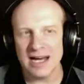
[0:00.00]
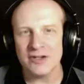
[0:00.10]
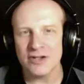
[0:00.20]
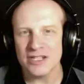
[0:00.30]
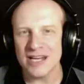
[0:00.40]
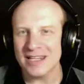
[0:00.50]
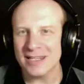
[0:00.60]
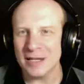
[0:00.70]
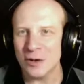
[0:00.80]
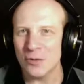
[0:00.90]
I
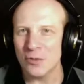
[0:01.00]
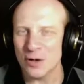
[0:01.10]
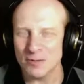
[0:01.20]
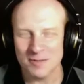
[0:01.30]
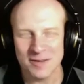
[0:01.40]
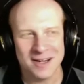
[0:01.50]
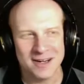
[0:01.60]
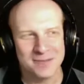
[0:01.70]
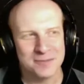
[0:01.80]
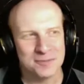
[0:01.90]
understand that they don't want.
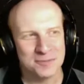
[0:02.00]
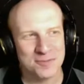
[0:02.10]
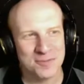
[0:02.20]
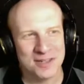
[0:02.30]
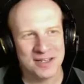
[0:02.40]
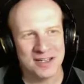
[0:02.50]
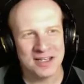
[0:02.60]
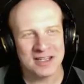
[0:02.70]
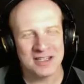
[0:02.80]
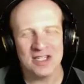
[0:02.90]
Um,
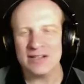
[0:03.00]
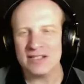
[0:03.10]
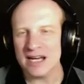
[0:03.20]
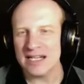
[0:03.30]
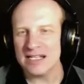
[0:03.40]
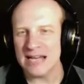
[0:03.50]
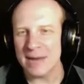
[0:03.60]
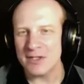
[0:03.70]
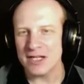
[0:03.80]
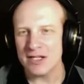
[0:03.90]
The downside
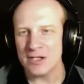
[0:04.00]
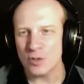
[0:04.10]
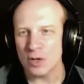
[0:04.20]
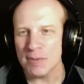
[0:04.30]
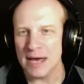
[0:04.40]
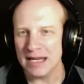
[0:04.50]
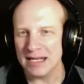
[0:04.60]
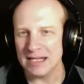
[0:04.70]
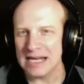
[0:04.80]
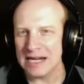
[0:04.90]
is Amazon doesn't want to
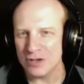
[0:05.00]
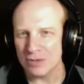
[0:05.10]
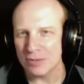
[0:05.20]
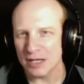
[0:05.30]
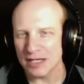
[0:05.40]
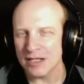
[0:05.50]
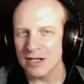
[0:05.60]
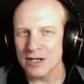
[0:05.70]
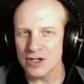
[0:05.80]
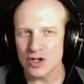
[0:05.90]
pay any of the extra
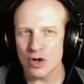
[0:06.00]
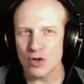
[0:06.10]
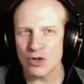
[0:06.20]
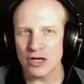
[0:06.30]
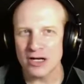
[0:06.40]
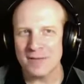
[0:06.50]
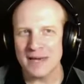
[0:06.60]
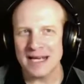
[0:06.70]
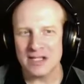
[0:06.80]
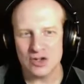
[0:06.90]
money. So they're going
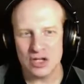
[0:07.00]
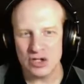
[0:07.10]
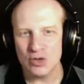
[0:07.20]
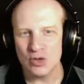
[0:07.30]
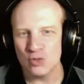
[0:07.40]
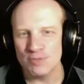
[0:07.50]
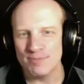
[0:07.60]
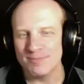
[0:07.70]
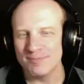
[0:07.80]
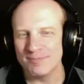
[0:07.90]
to make it so that you
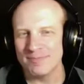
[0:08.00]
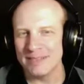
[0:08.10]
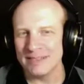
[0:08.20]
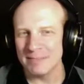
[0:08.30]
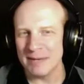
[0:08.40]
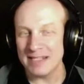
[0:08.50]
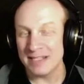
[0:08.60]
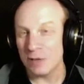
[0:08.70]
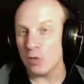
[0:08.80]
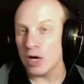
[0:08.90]

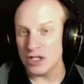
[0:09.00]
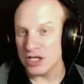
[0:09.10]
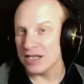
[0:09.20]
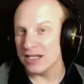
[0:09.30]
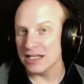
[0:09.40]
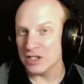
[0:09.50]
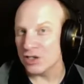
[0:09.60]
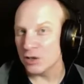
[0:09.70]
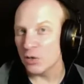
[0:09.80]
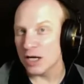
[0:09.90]
basically watch anything that's in
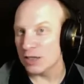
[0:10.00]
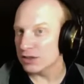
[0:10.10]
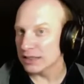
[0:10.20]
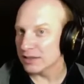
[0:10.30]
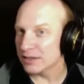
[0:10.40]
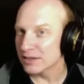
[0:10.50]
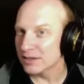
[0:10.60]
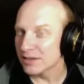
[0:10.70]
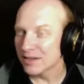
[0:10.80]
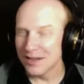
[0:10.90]
your watch list.
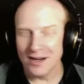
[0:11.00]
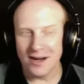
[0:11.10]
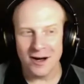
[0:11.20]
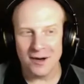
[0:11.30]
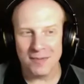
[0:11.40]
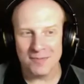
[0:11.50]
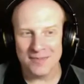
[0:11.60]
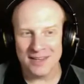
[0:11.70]
Um,